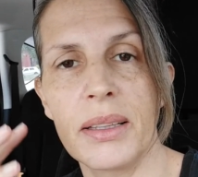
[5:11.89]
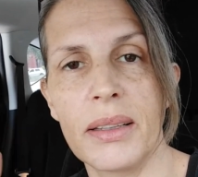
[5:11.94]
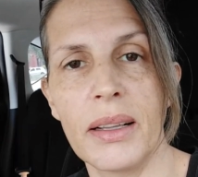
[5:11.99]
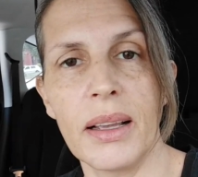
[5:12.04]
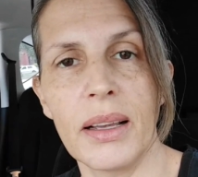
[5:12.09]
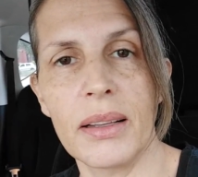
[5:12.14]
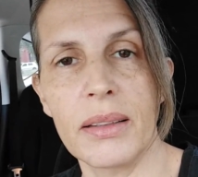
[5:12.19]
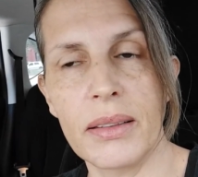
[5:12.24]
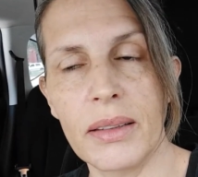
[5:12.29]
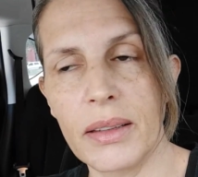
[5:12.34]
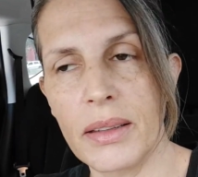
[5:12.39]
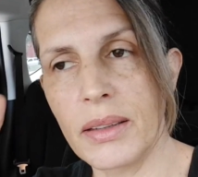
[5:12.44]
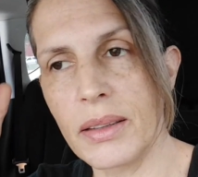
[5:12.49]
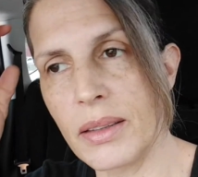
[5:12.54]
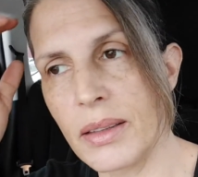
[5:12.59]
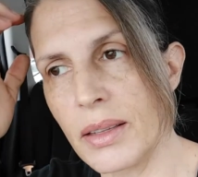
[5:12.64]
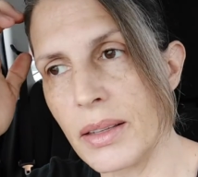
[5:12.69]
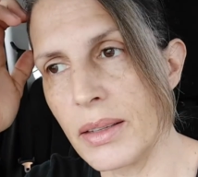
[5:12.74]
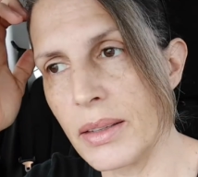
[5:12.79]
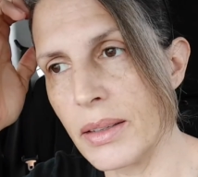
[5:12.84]
at
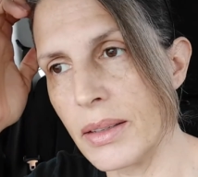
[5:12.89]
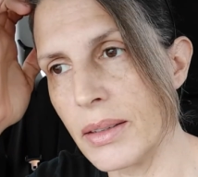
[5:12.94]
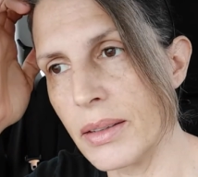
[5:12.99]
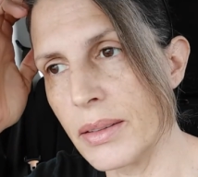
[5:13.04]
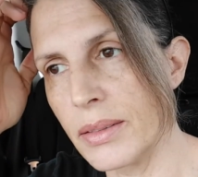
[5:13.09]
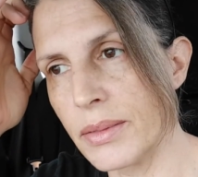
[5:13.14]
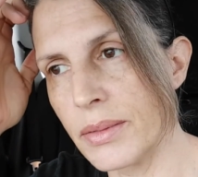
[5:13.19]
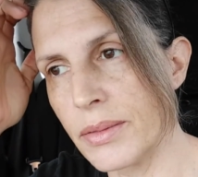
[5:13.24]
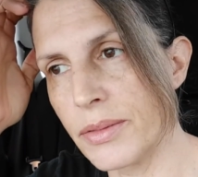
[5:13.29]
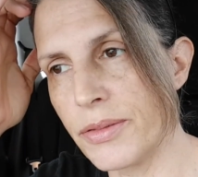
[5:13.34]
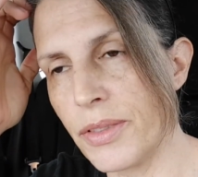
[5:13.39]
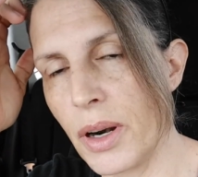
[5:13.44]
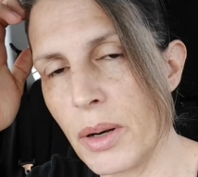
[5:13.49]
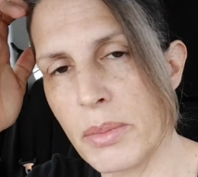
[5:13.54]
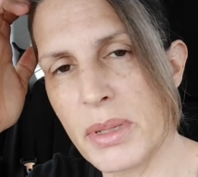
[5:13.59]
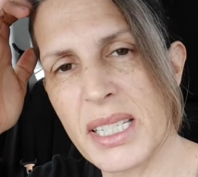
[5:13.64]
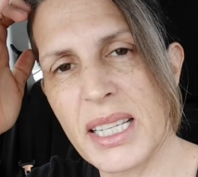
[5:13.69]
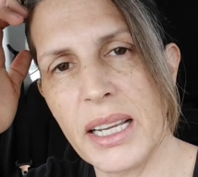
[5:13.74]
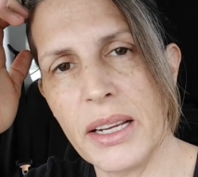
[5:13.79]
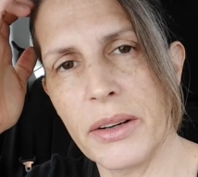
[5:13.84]
the
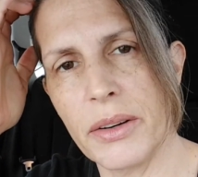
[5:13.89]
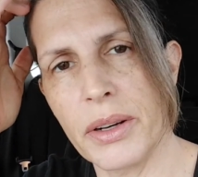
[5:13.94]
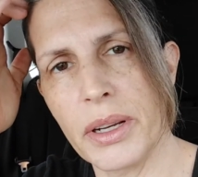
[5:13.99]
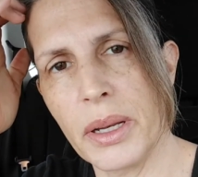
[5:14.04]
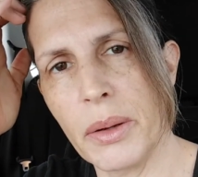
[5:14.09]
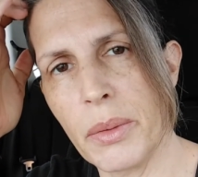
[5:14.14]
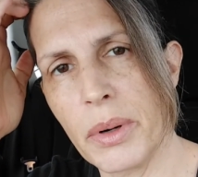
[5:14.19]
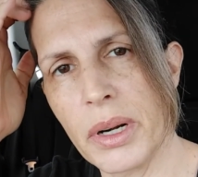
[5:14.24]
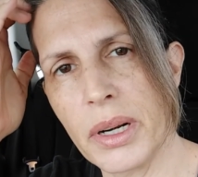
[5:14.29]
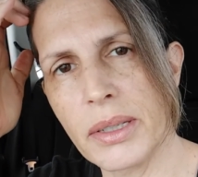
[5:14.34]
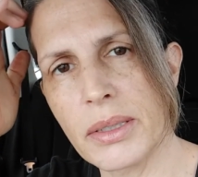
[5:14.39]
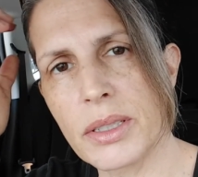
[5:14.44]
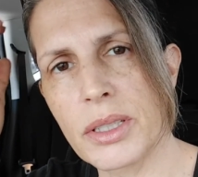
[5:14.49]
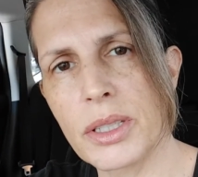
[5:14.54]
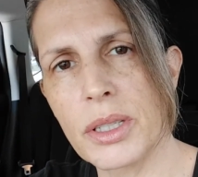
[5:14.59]
pharmacy or anywhere else.